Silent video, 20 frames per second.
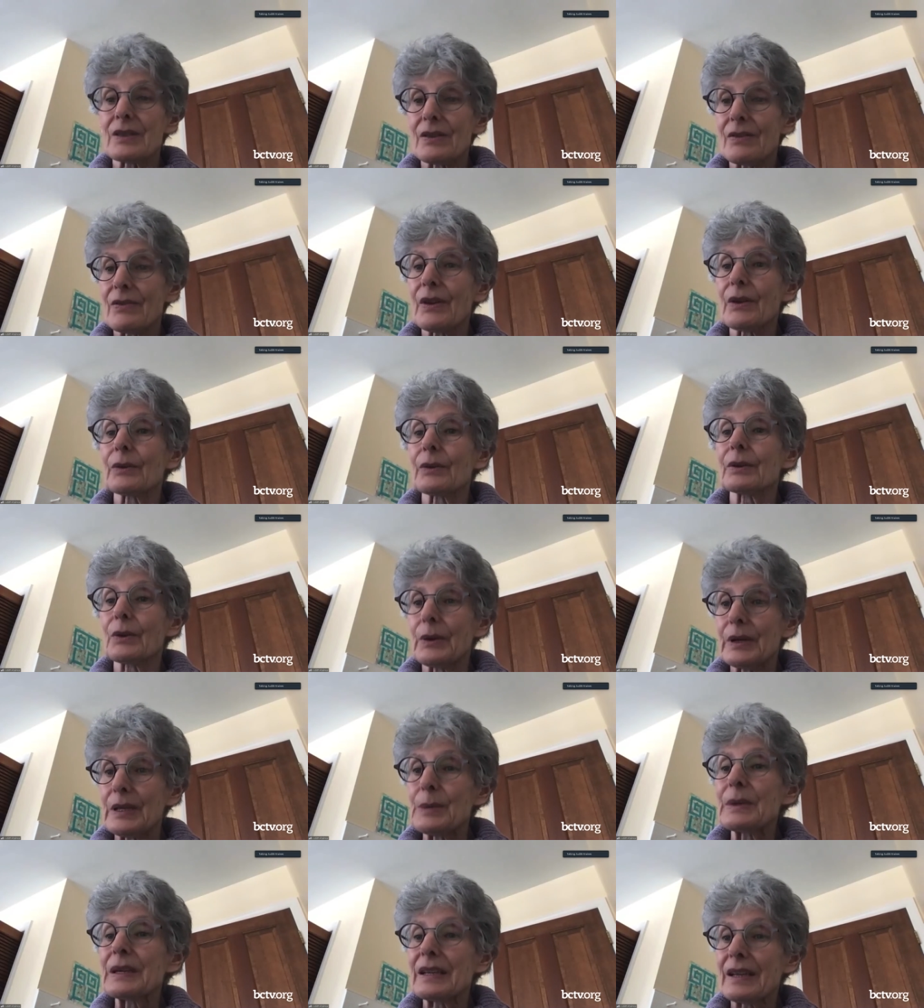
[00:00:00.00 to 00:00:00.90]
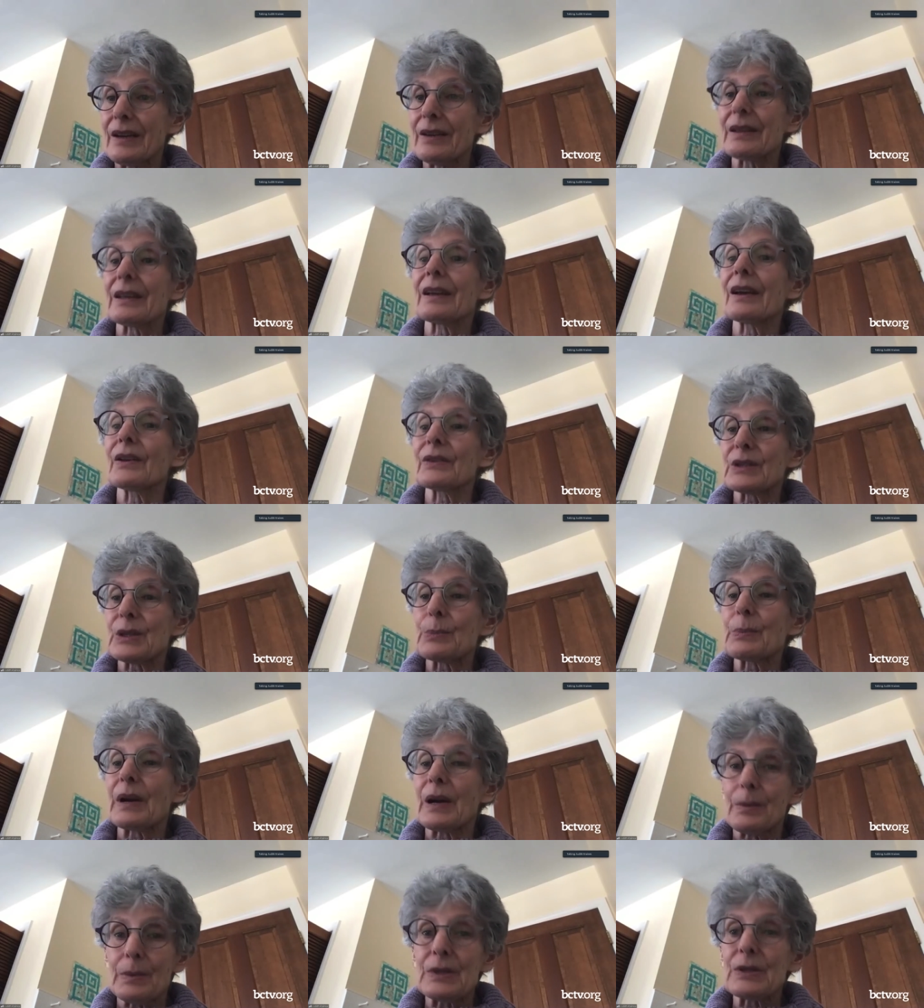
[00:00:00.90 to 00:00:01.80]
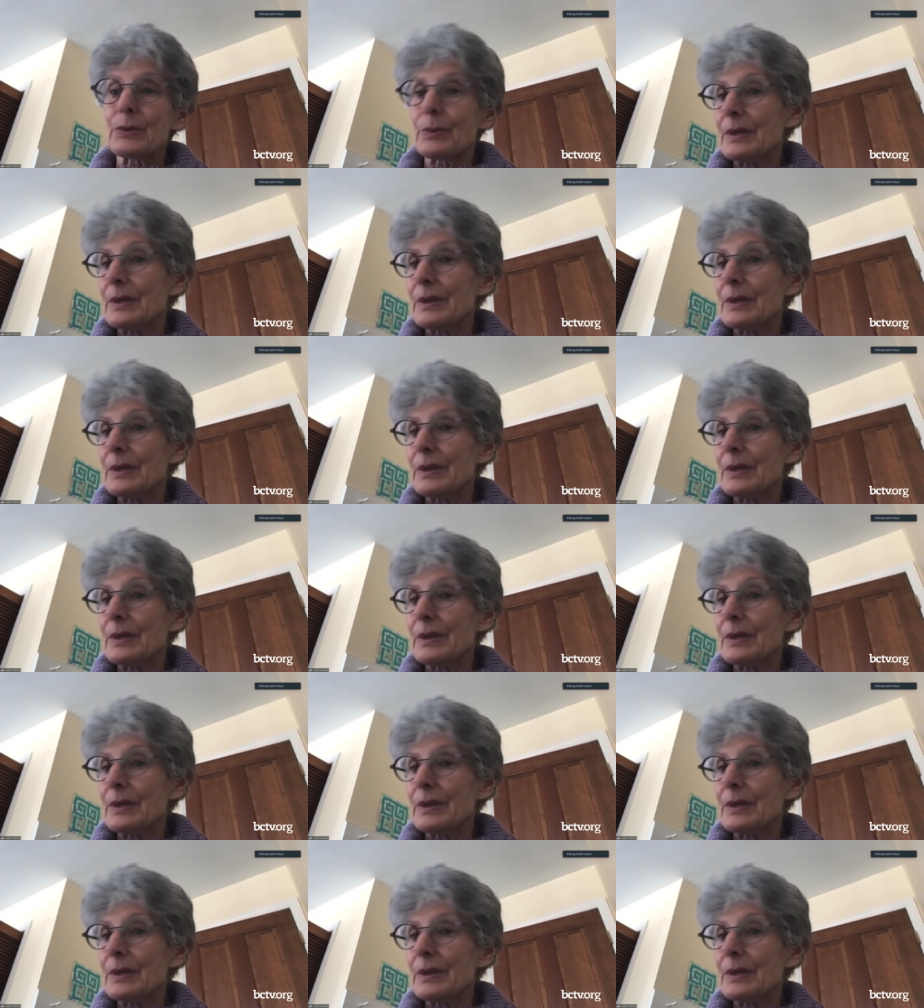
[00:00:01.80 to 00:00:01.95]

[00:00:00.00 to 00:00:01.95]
If they're going to be county health departments,